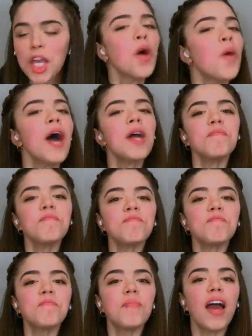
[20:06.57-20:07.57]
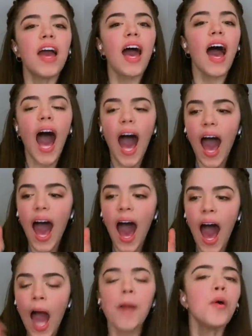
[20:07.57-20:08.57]
You know what?
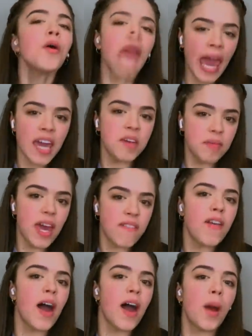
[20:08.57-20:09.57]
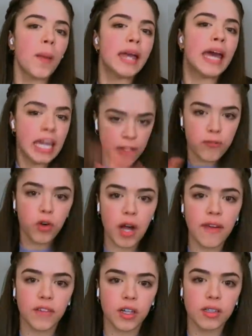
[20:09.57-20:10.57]
I'm okay if I'm a wet blanket
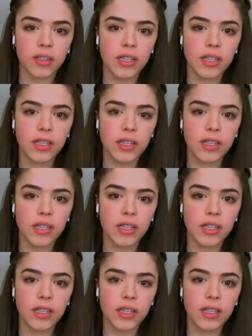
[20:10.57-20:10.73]
forever.